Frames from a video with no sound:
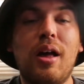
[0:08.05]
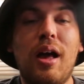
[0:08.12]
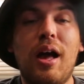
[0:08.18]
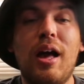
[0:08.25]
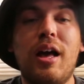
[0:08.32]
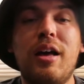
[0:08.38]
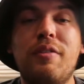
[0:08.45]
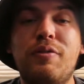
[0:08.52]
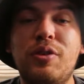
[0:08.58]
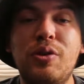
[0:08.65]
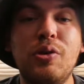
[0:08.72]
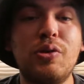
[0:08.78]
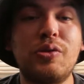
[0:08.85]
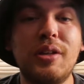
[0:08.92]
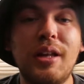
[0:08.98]
I've
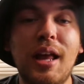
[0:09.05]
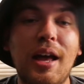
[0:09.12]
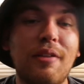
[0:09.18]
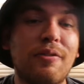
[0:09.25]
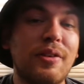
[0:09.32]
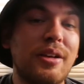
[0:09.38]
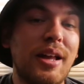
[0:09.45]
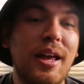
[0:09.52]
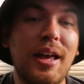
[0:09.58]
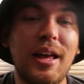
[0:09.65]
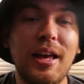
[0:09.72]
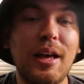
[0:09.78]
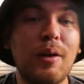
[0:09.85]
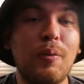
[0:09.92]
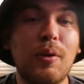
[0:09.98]
used it every
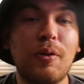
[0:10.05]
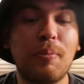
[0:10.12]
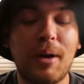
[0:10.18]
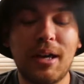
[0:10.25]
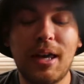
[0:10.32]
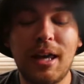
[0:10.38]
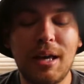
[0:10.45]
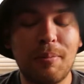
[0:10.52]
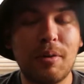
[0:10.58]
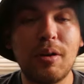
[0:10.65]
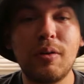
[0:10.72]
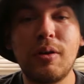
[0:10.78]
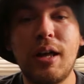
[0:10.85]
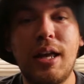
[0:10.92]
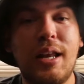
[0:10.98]
day with my
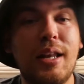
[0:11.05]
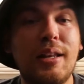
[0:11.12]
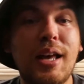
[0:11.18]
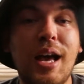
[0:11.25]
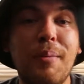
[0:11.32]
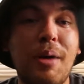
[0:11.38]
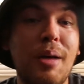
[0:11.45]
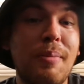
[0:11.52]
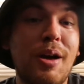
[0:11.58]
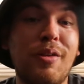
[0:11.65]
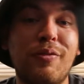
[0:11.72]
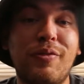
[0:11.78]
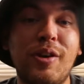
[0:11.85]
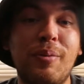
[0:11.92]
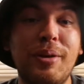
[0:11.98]
camera. Anytime I'm out
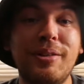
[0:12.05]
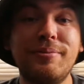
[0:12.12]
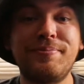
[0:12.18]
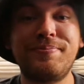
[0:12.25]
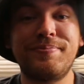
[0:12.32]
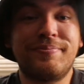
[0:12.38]
filming,